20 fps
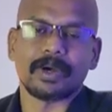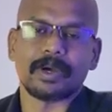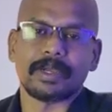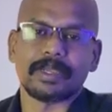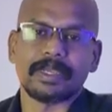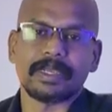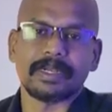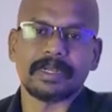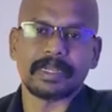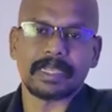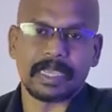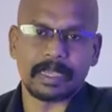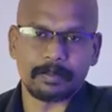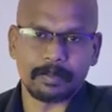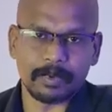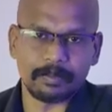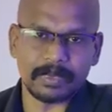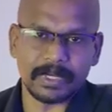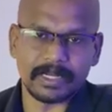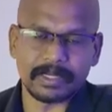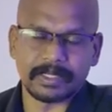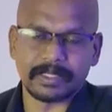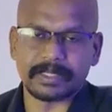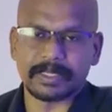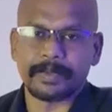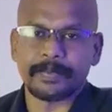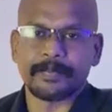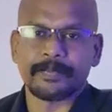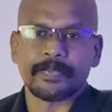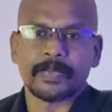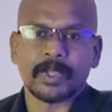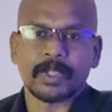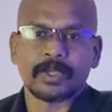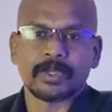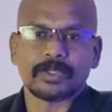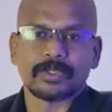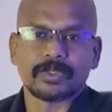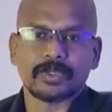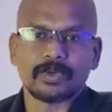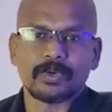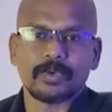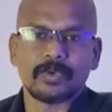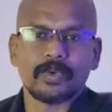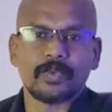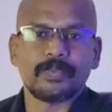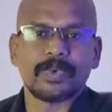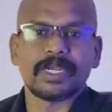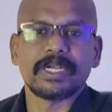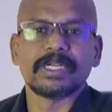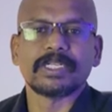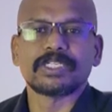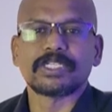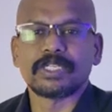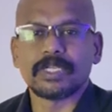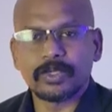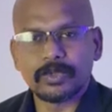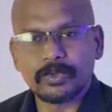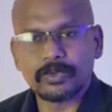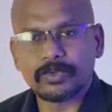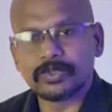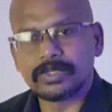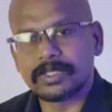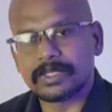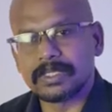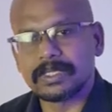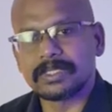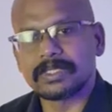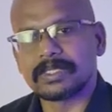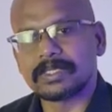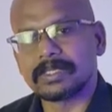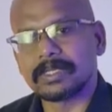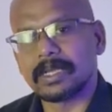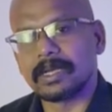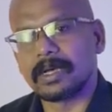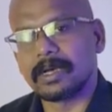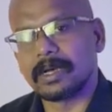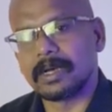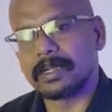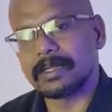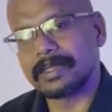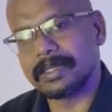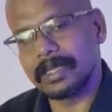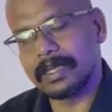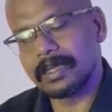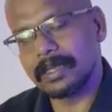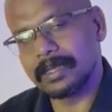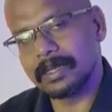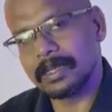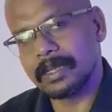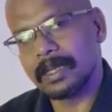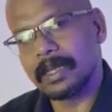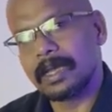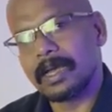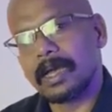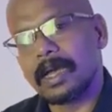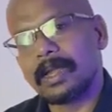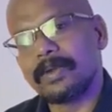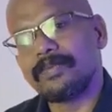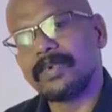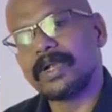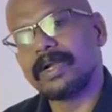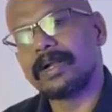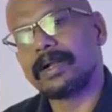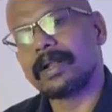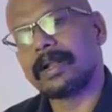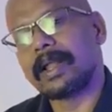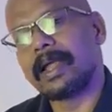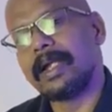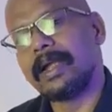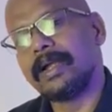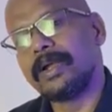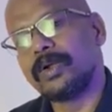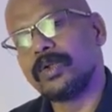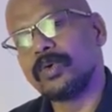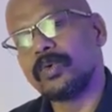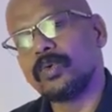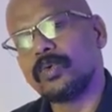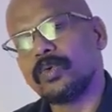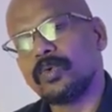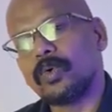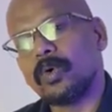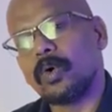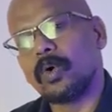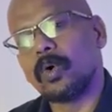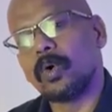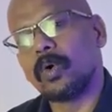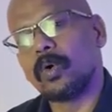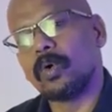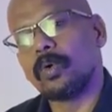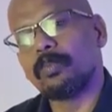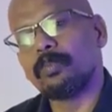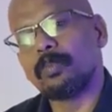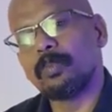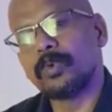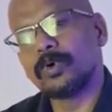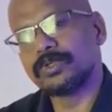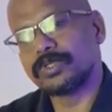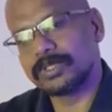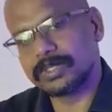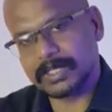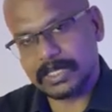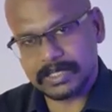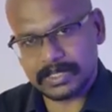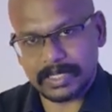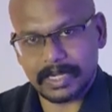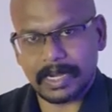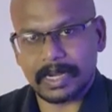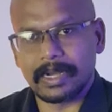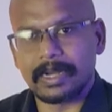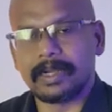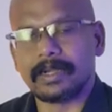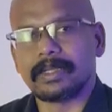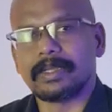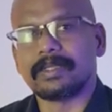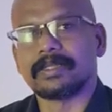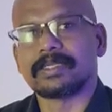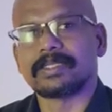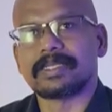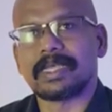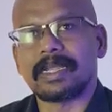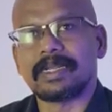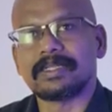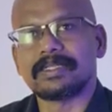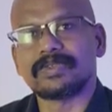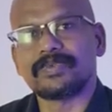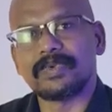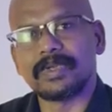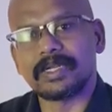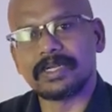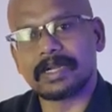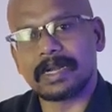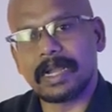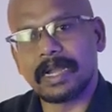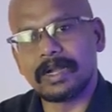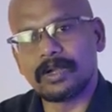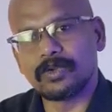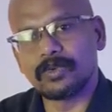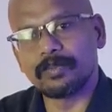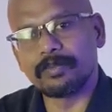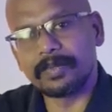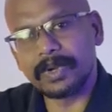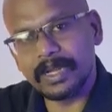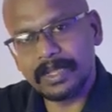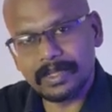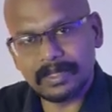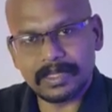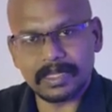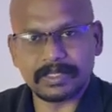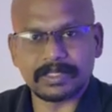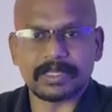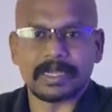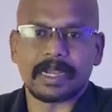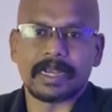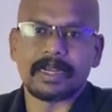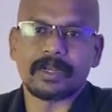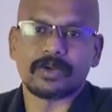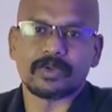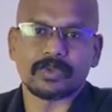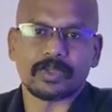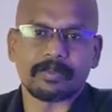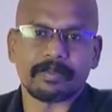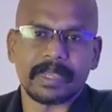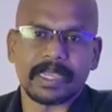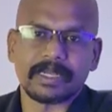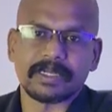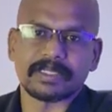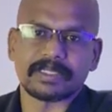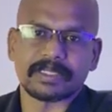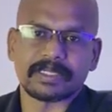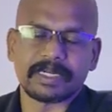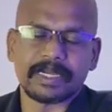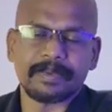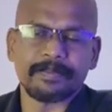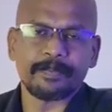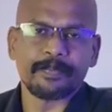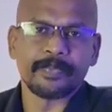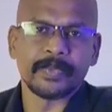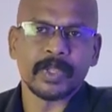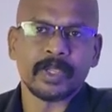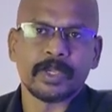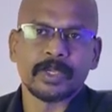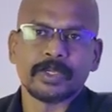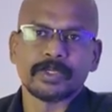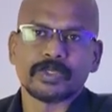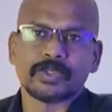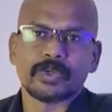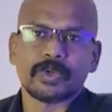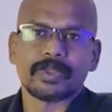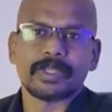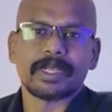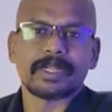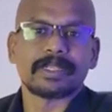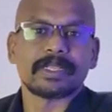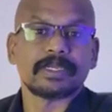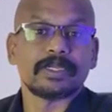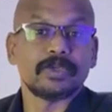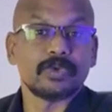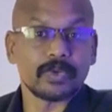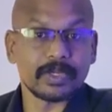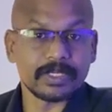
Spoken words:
incapability. So we distinguish this thing, and we try to push the child, in the sense we try to bring the child to the mainstream, so that your